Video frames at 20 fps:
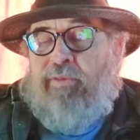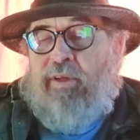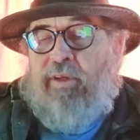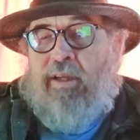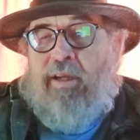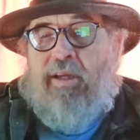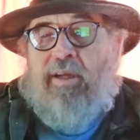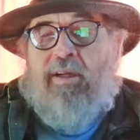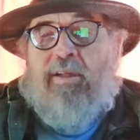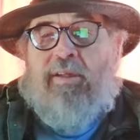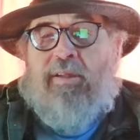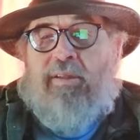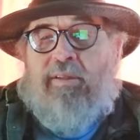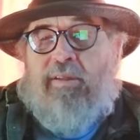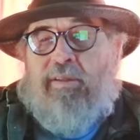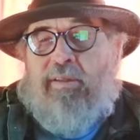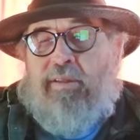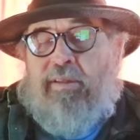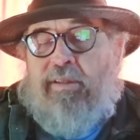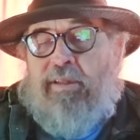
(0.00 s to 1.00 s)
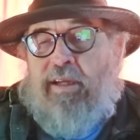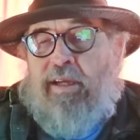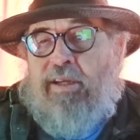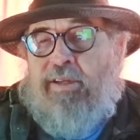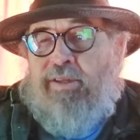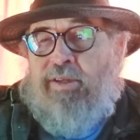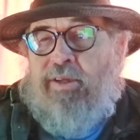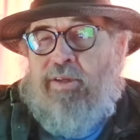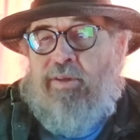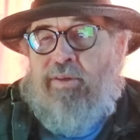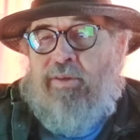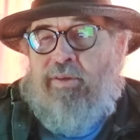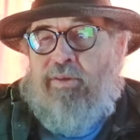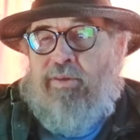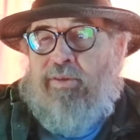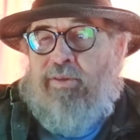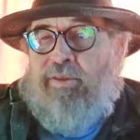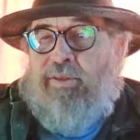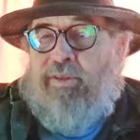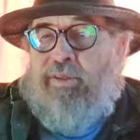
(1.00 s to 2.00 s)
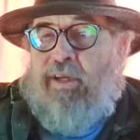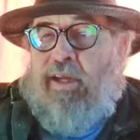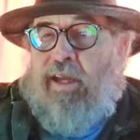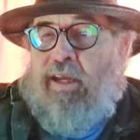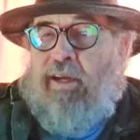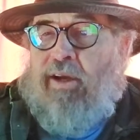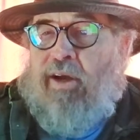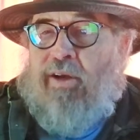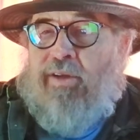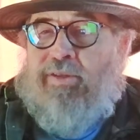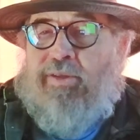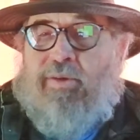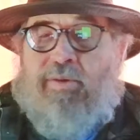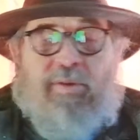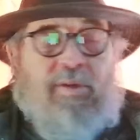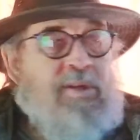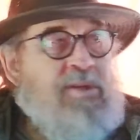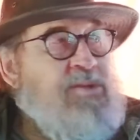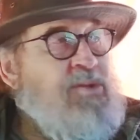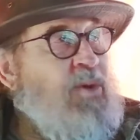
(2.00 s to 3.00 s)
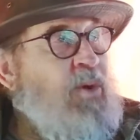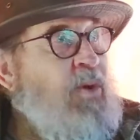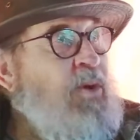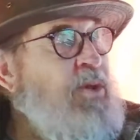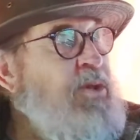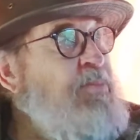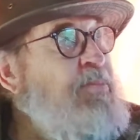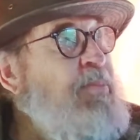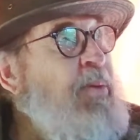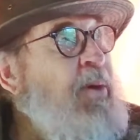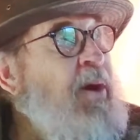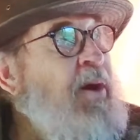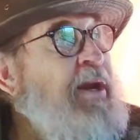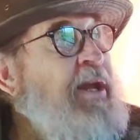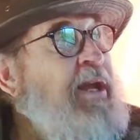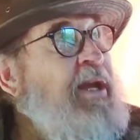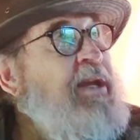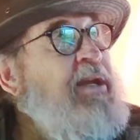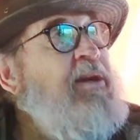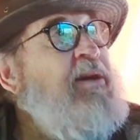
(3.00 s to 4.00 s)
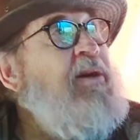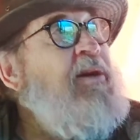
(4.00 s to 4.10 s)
legal issues and also control of the party.